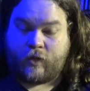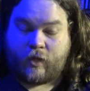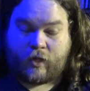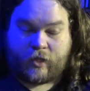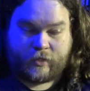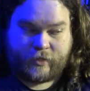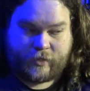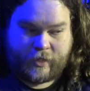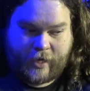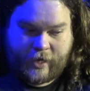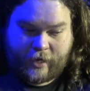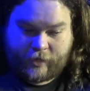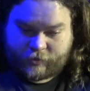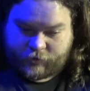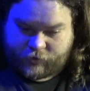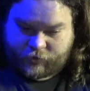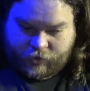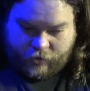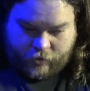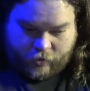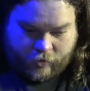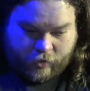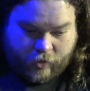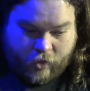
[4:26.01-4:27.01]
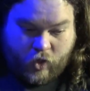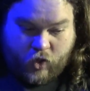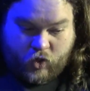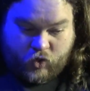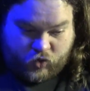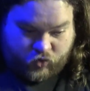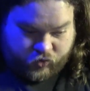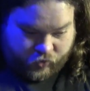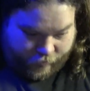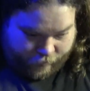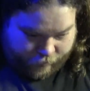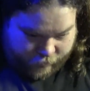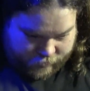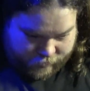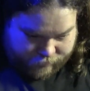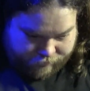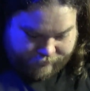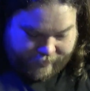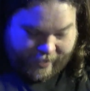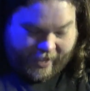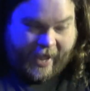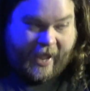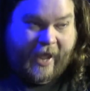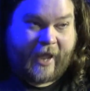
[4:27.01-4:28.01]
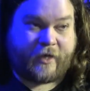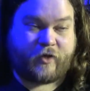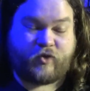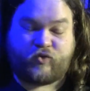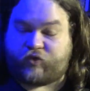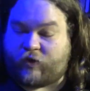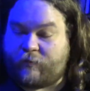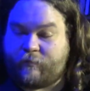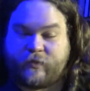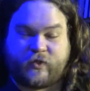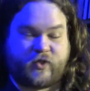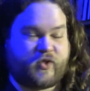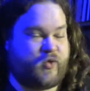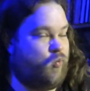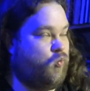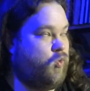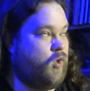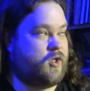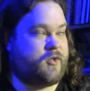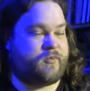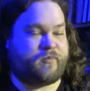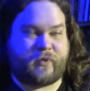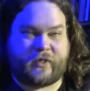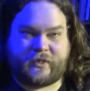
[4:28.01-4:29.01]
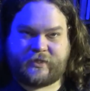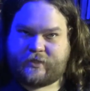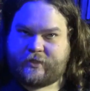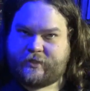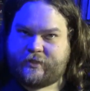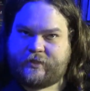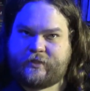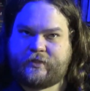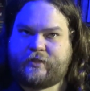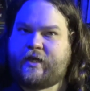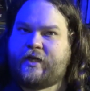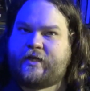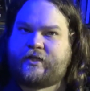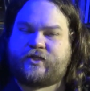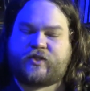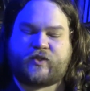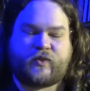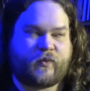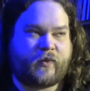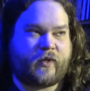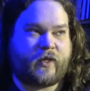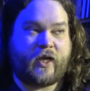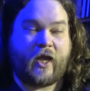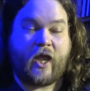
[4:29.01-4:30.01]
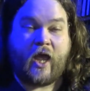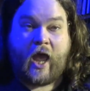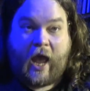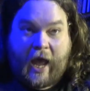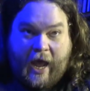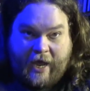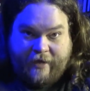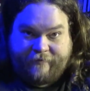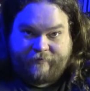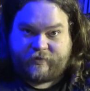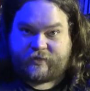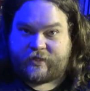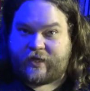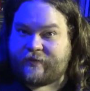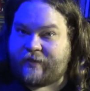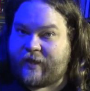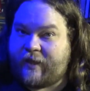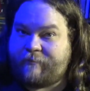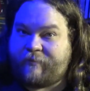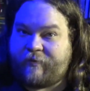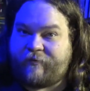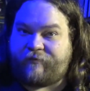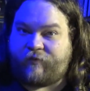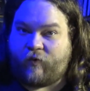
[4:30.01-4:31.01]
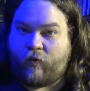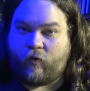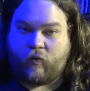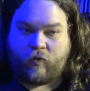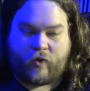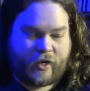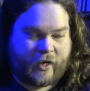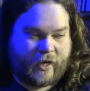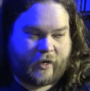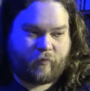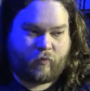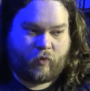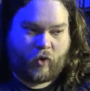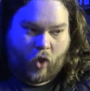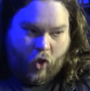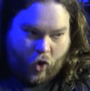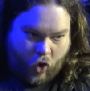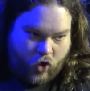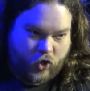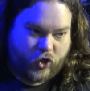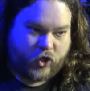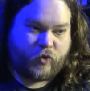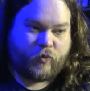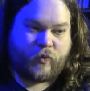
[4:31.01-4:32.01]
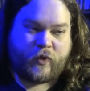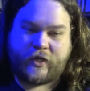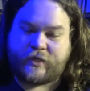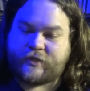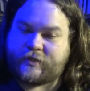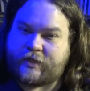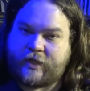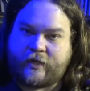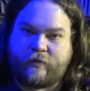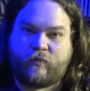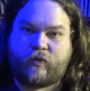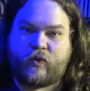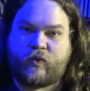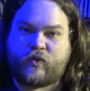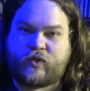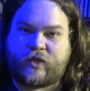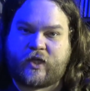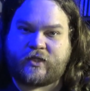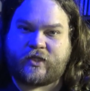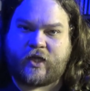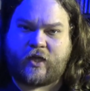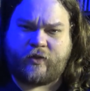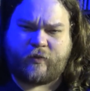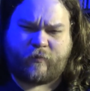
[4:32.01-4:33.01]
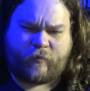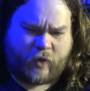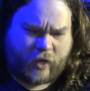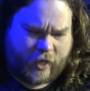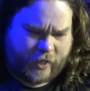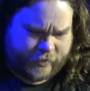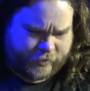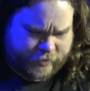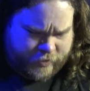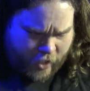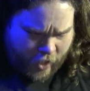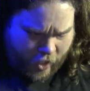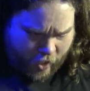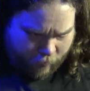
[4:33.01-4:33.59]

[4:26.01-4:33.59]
And yeah, sure, Trump was bad. Trump was the worst president in history. I've said that before, and I will argue against anyone who says otherwise.